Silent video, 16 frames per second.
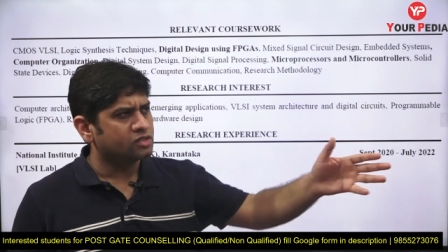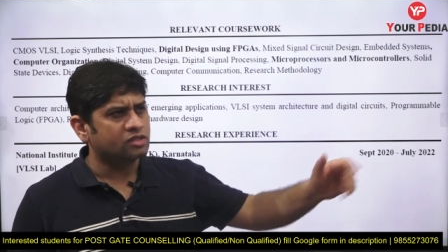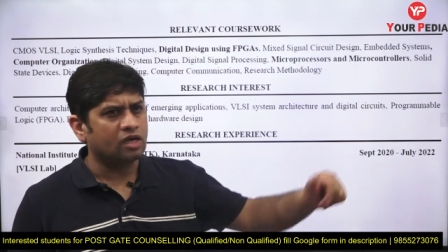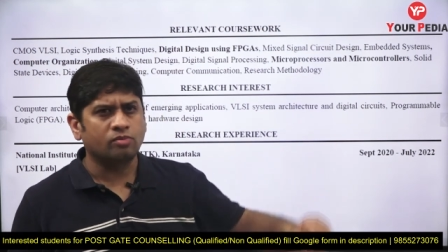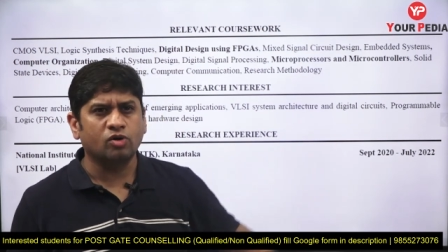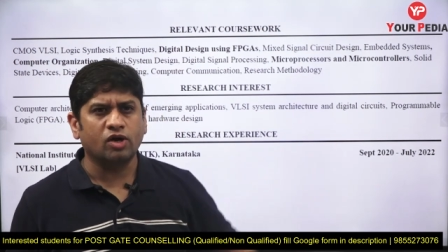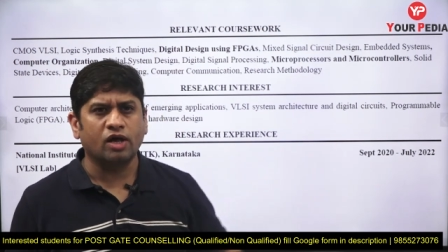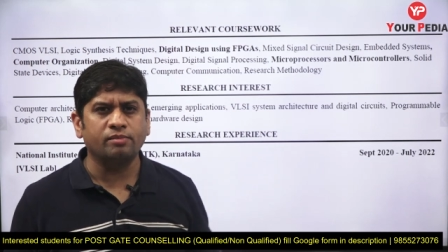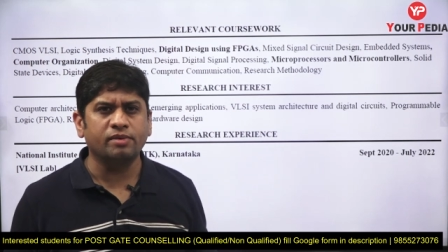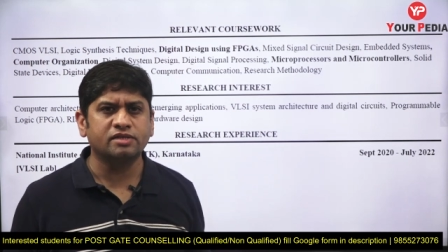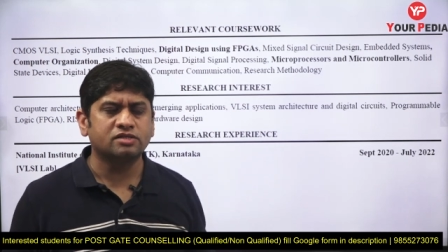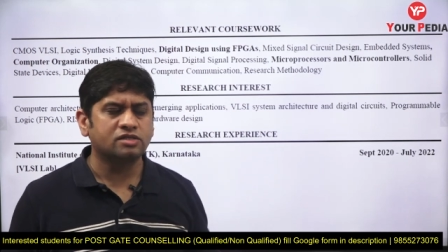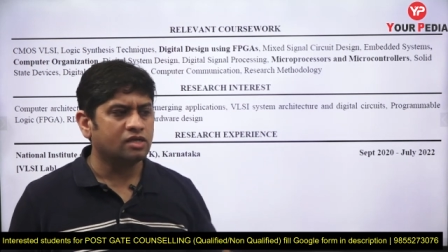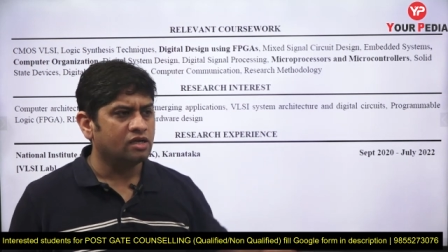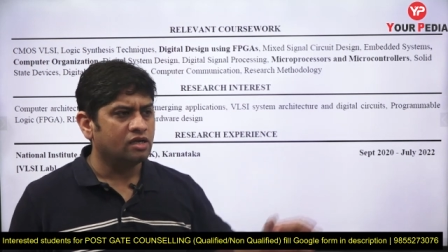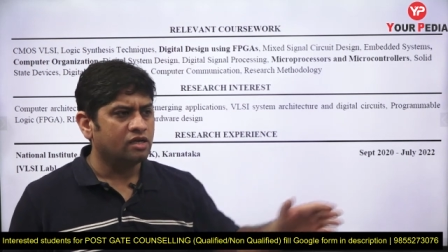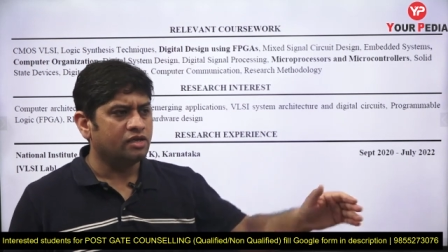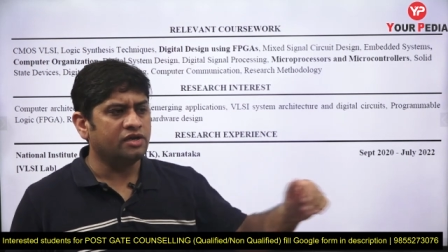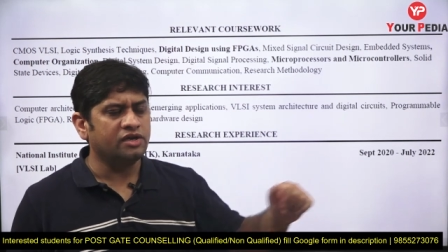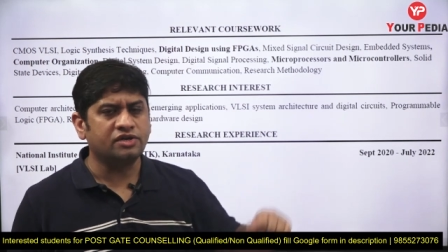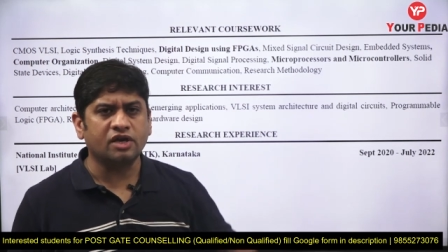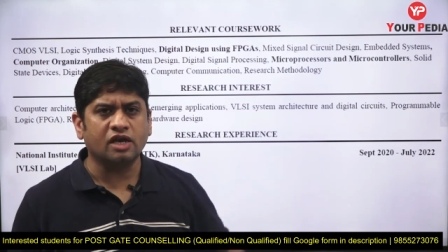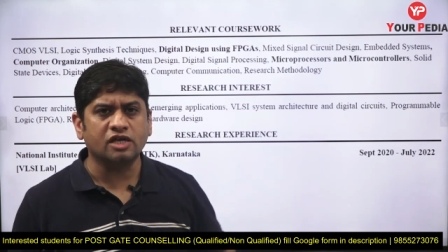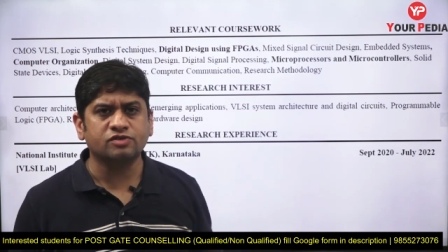Thermodynamics,
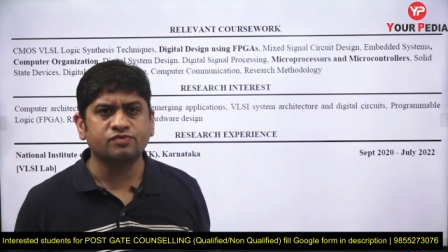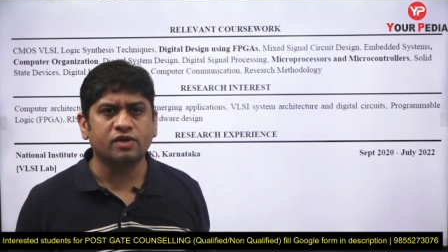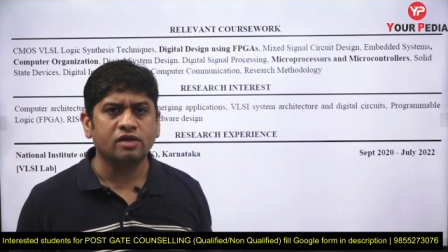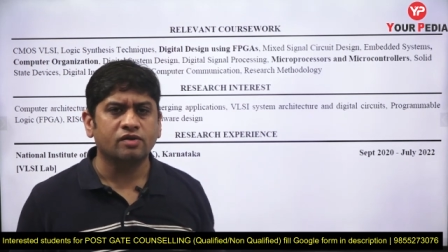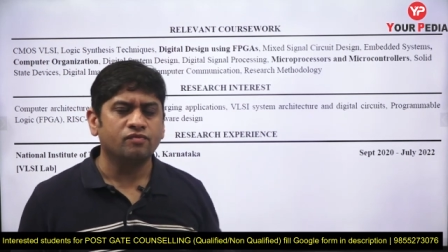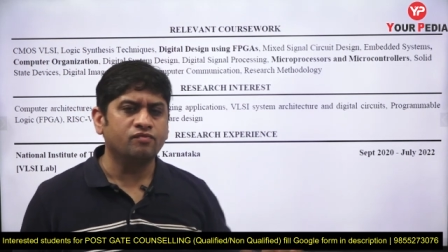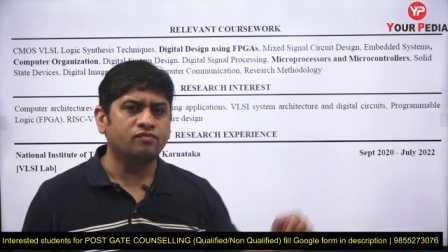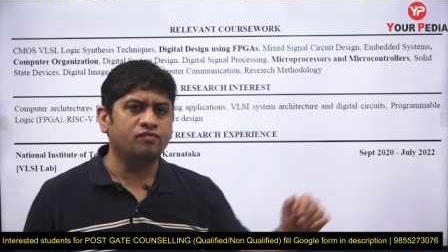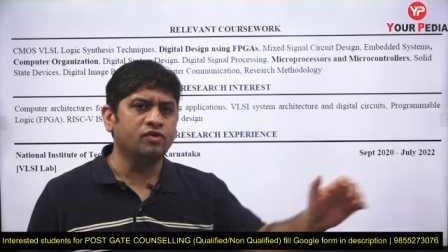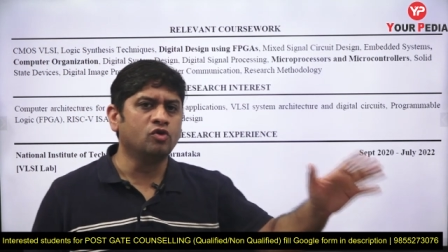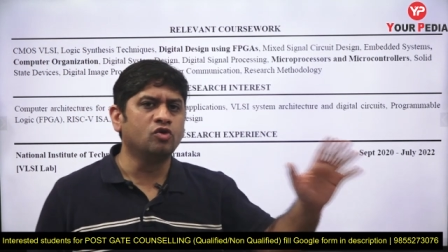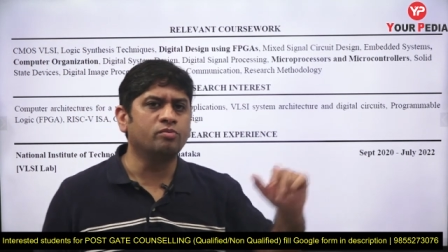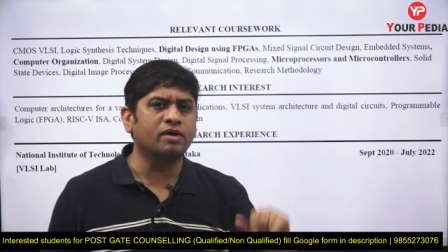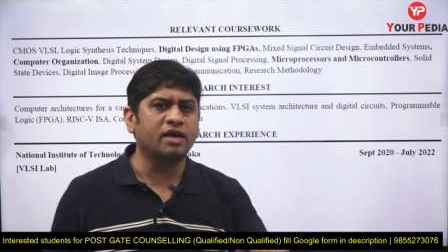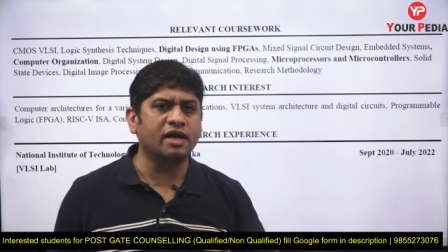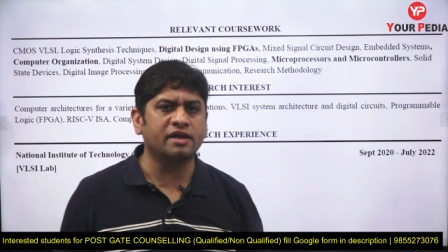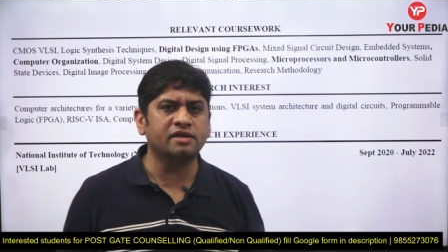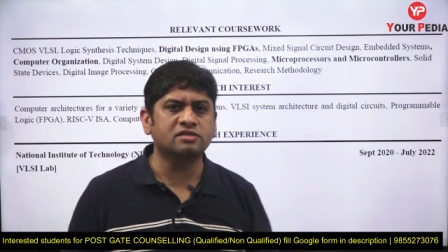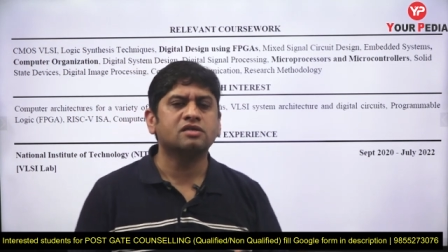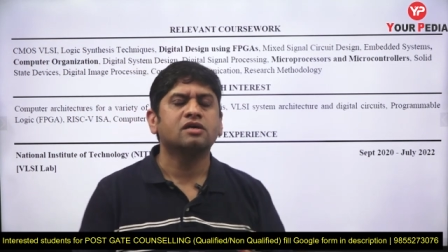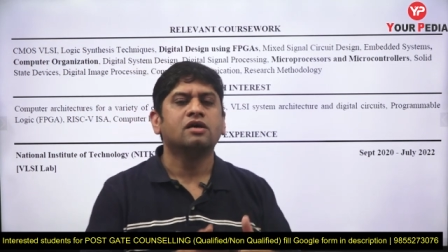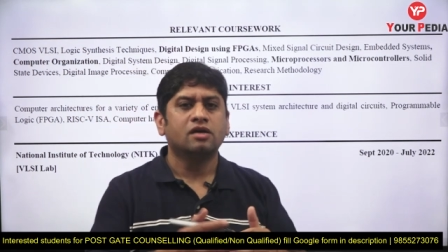heat transfer, fluid mechanics,